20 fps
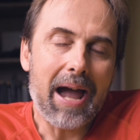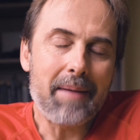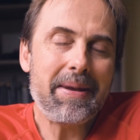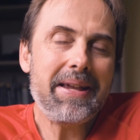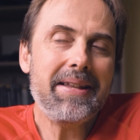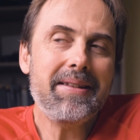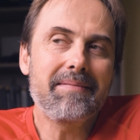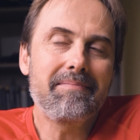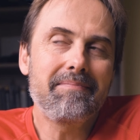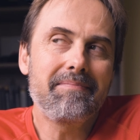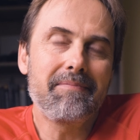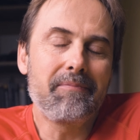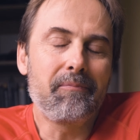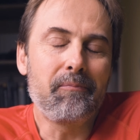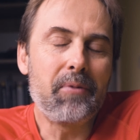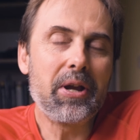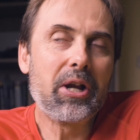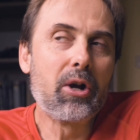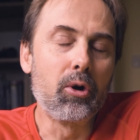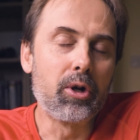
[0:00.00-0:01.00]
I mean,
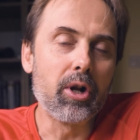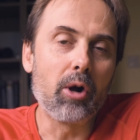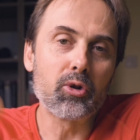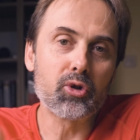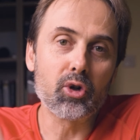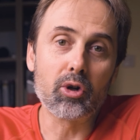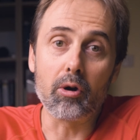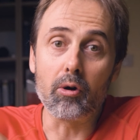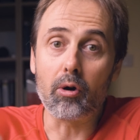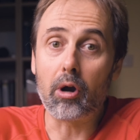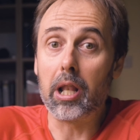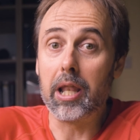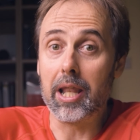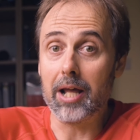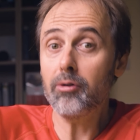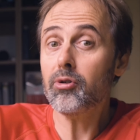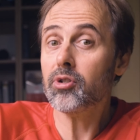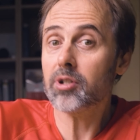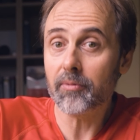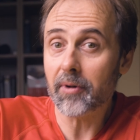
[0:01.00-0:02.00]
we could also go
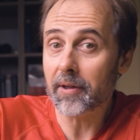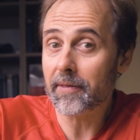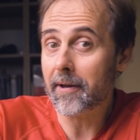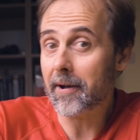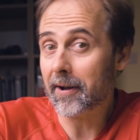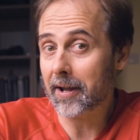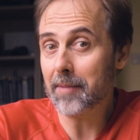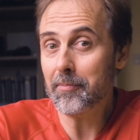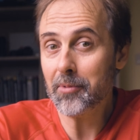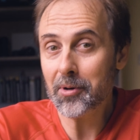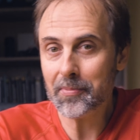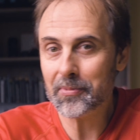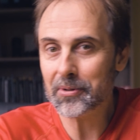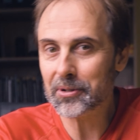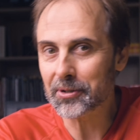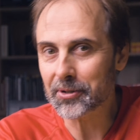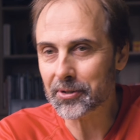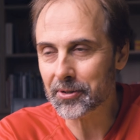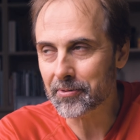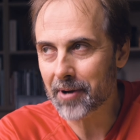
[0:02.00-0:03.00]
closer with our camera
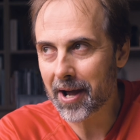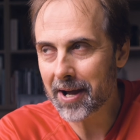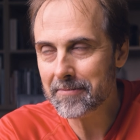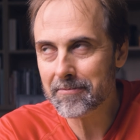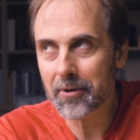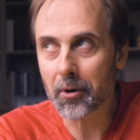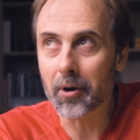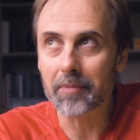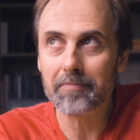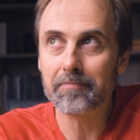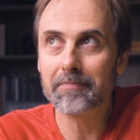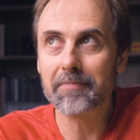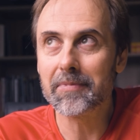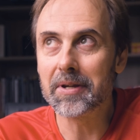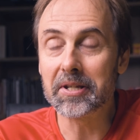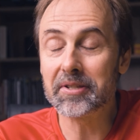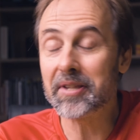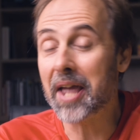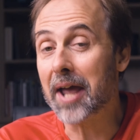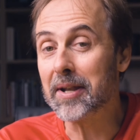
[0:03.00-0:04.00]
position, right? Or
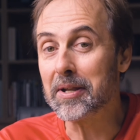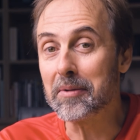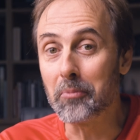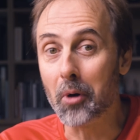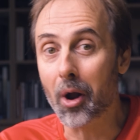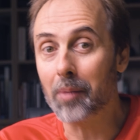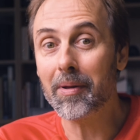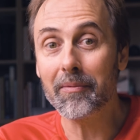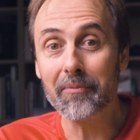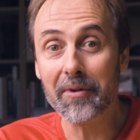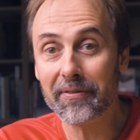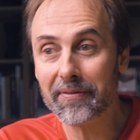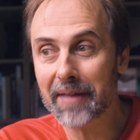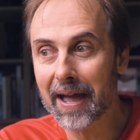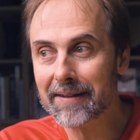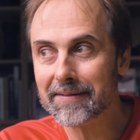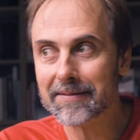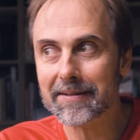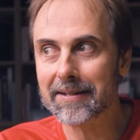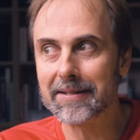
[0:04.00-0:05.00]
is there any problem with
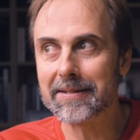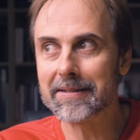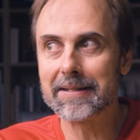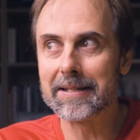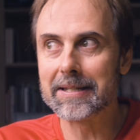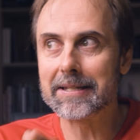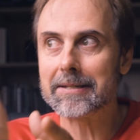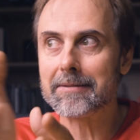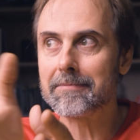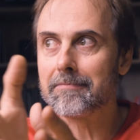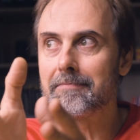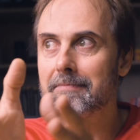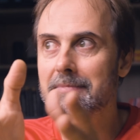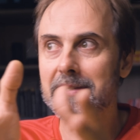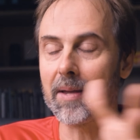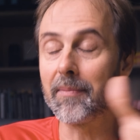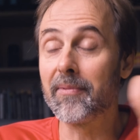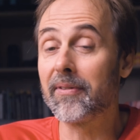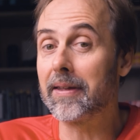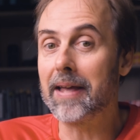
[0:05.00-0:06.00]
that? Is this
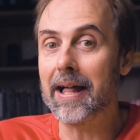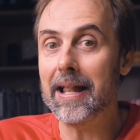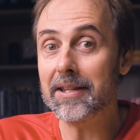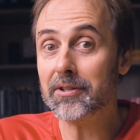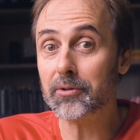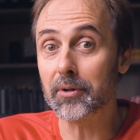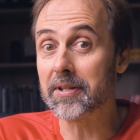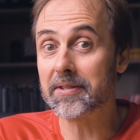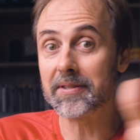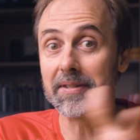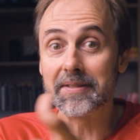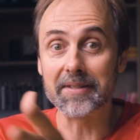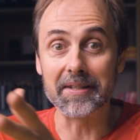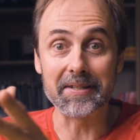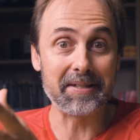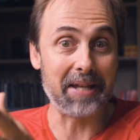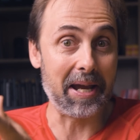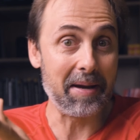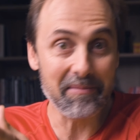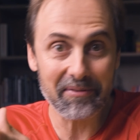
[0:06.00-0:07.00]
something else or is this the
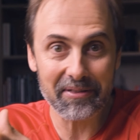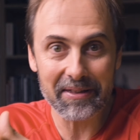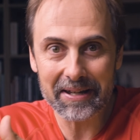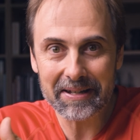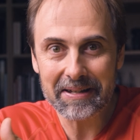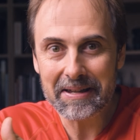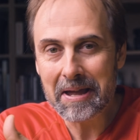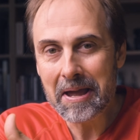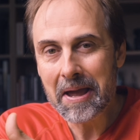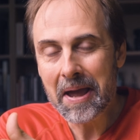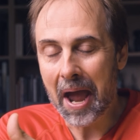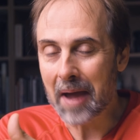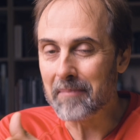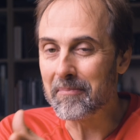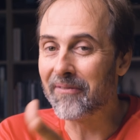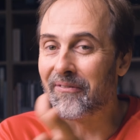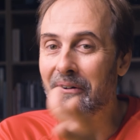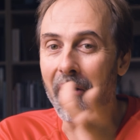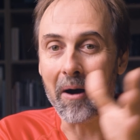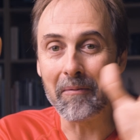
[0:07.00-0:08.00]
same thing? And
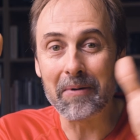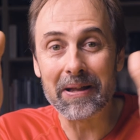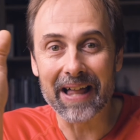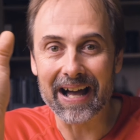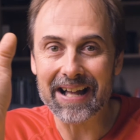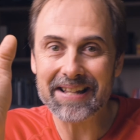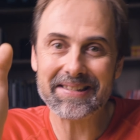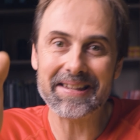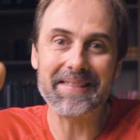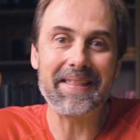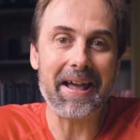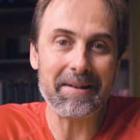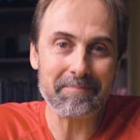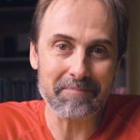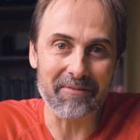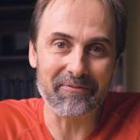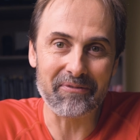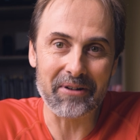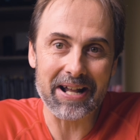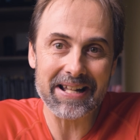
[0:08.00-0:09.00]
before I will answer
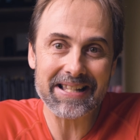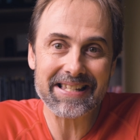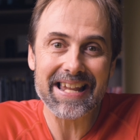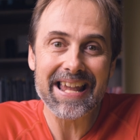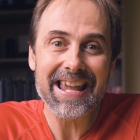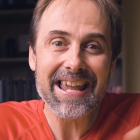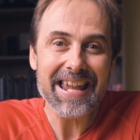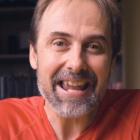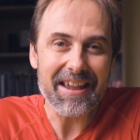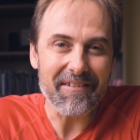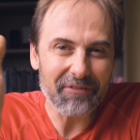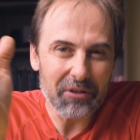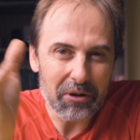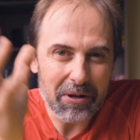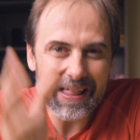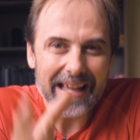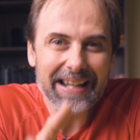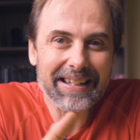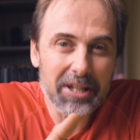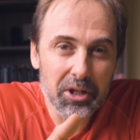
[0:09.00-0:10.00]
that, my friends, if
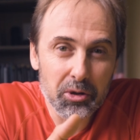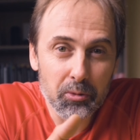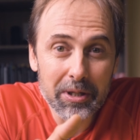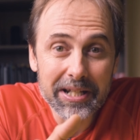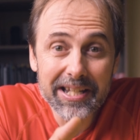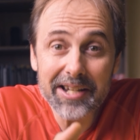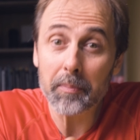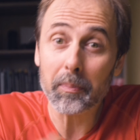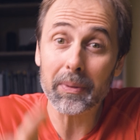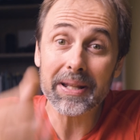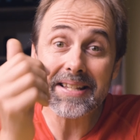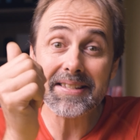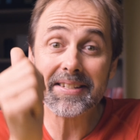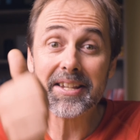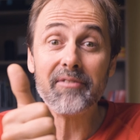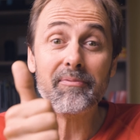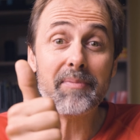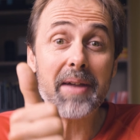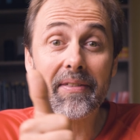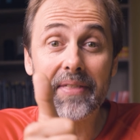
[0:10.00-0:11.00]
you like this video, please
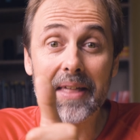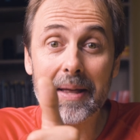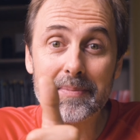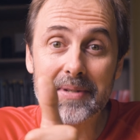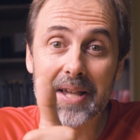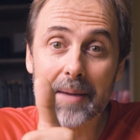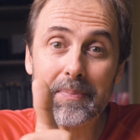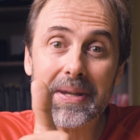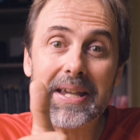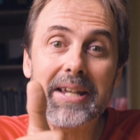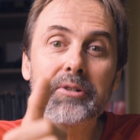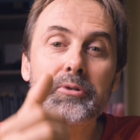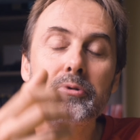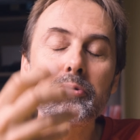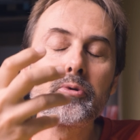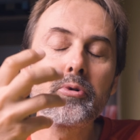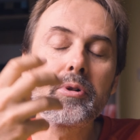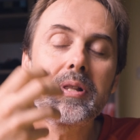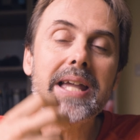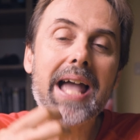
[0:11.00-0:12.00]
give me a thumbs up. It
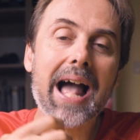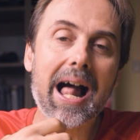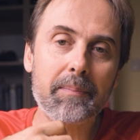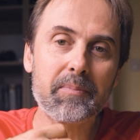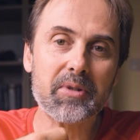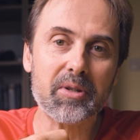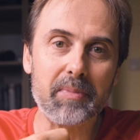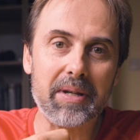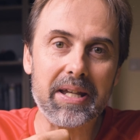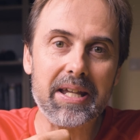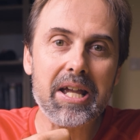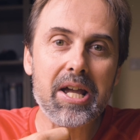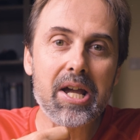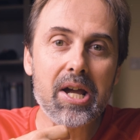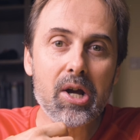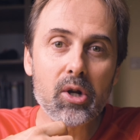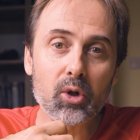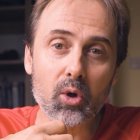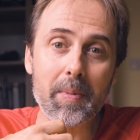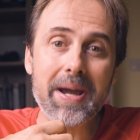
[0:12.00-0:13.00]
really helps me
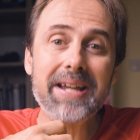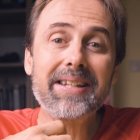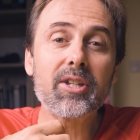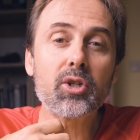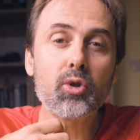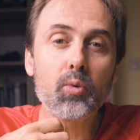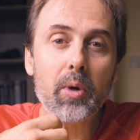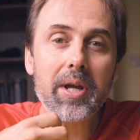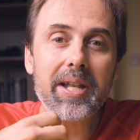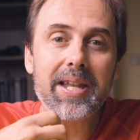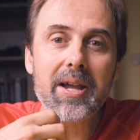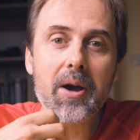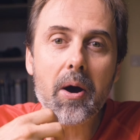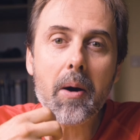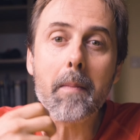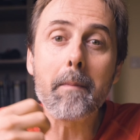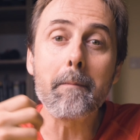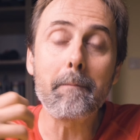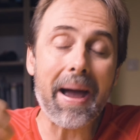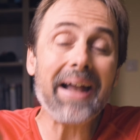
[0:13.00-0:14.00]
to make this
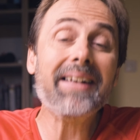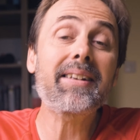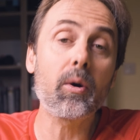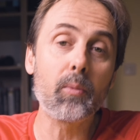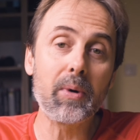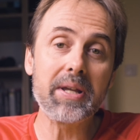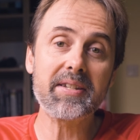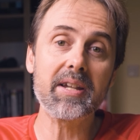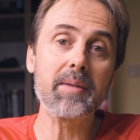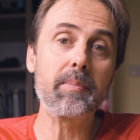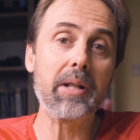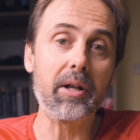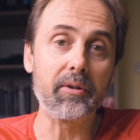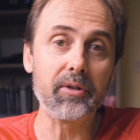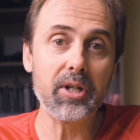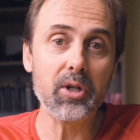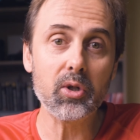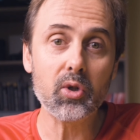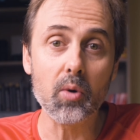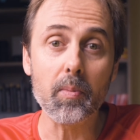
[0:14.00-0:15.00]
video better visible
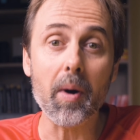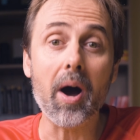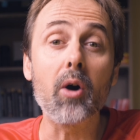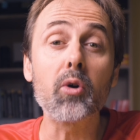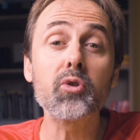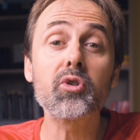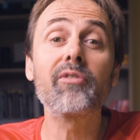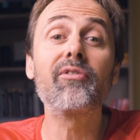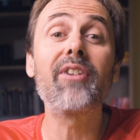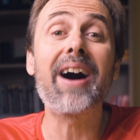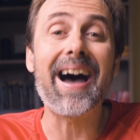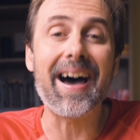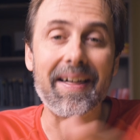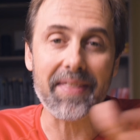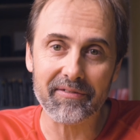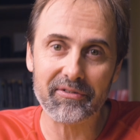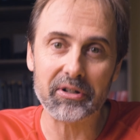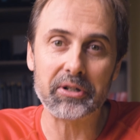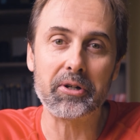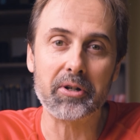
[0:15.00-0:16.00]
on YouTube, also for
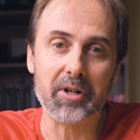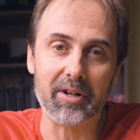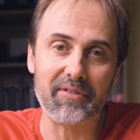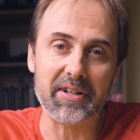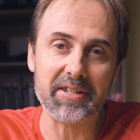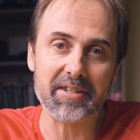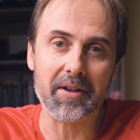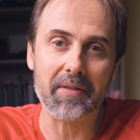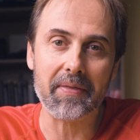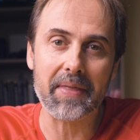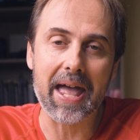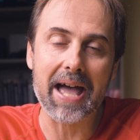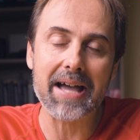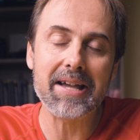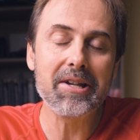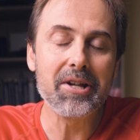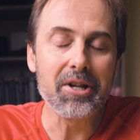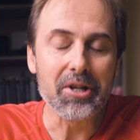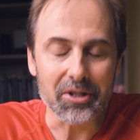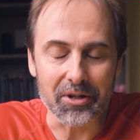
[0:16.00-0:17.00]
other photographers out there.
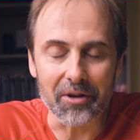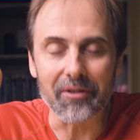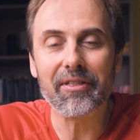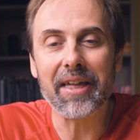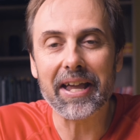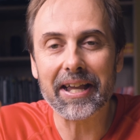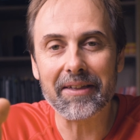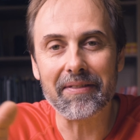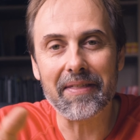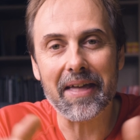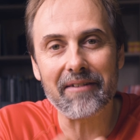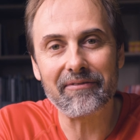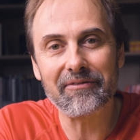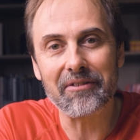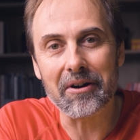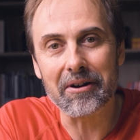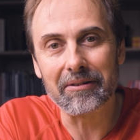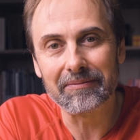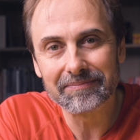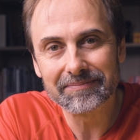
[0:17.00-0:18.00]
So thank you
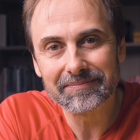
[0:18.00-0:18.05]
therefore.